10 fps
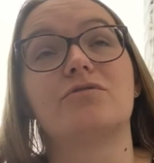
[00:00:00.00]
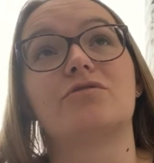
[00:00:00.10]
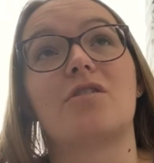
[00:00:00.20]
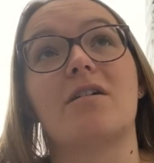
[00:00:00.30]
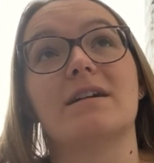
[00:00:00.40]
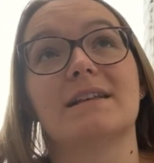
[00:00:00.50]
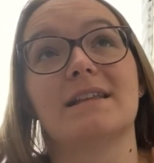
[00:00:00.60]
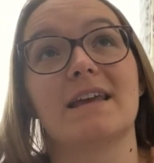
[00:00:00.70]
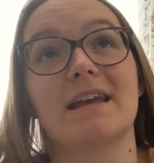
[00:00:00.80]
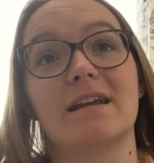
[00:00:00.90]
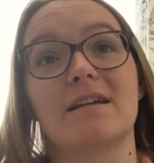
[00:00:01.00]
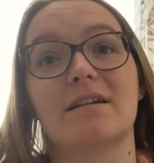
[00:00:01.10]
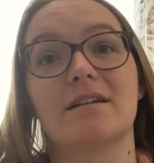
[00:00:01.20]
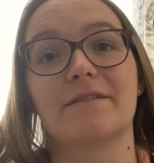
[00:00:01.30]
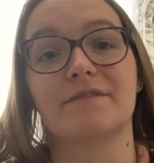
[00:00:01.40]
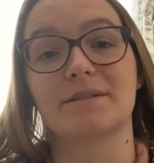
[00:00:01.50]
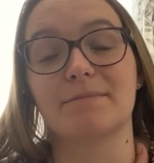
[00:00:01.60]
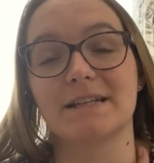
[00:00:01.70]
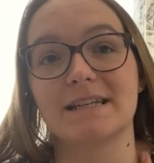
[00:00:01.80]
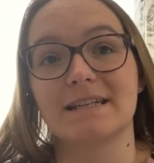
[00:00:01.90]
tries, I think, I'm going to have to
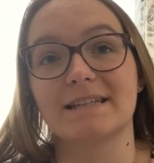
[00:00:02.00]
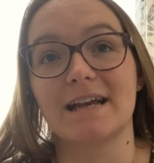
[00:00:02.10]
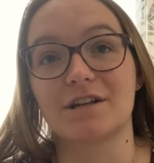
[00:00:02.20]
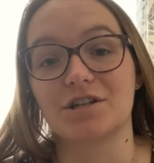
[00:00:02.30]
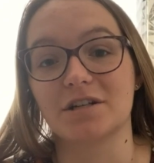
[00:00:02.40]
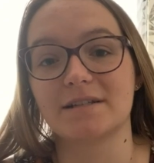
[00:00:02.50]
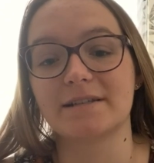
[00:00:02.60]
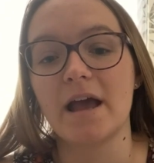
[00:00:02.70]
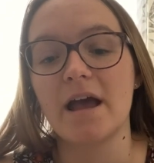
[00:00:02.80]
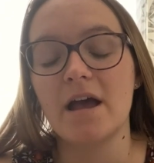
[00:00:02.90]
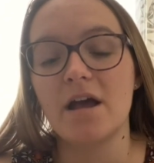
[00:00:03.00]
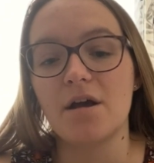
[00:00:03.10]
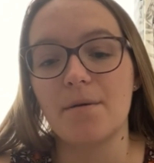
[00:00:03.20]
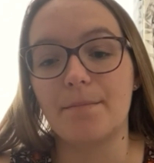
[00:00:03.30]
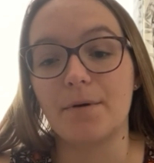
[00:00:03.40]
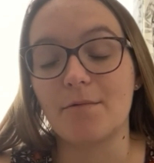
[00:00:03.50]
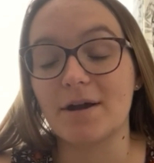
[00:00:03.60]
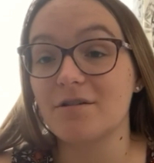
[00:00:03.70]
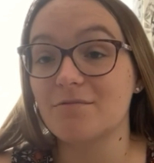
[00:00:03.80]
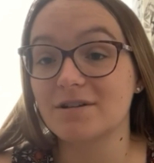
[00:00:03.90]
split it into sections. But when
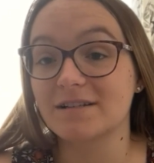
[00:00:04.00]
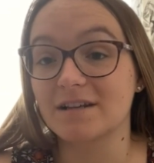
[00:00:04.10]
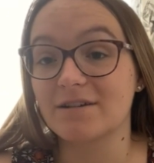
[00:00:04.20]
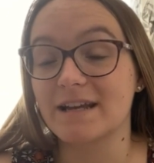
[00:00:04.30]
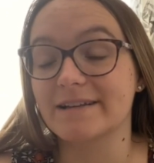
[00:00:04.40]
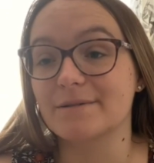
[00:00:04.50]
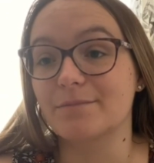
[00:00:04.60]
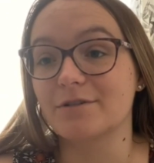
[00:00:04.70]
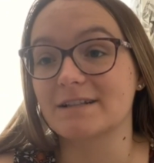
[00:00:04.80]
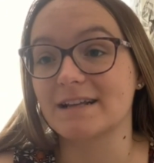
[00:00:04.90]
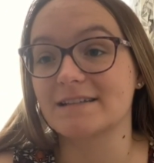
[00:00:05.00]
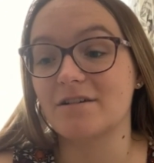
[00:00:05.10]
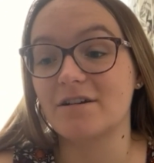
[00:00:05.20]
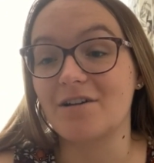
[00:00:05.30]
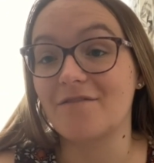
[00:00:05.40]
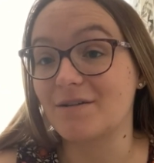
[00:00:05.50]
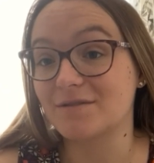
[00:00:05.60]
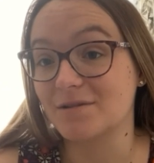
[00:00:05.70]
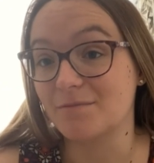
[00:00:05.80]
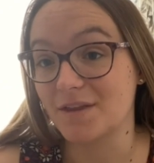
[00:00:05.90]
I was looking at some books last night, I found
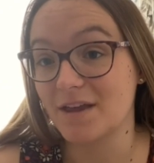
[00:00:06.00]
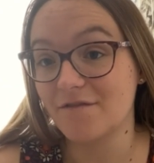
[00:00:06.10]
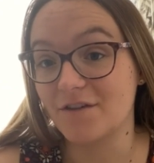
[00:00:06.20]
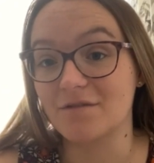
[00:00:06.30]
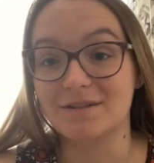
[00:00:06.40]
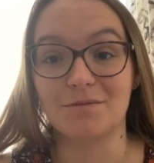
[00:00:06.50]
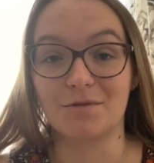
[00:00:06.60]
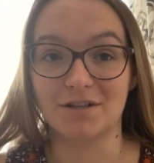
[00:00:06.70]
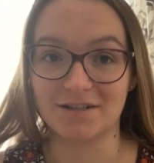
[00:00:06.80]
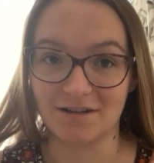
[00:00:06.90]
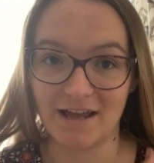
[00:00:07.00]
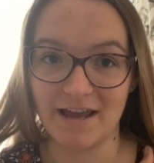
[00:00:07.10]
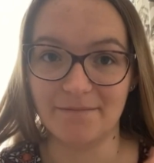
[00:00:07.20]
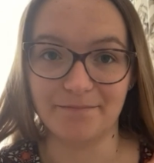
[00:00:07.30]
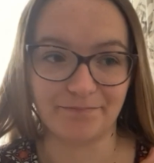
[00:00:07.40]
some with gift notes that weren't stuck in.